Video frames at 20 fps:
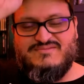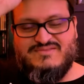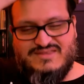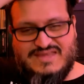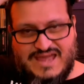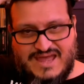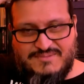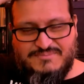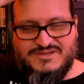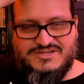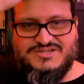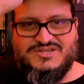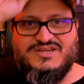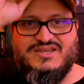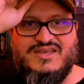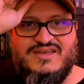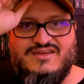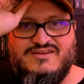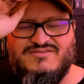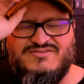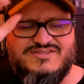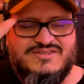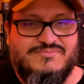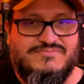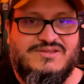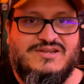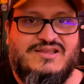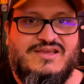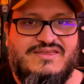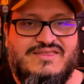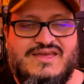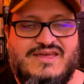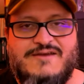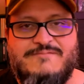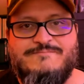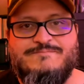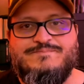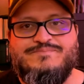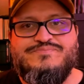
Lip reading: damaging it or something like that.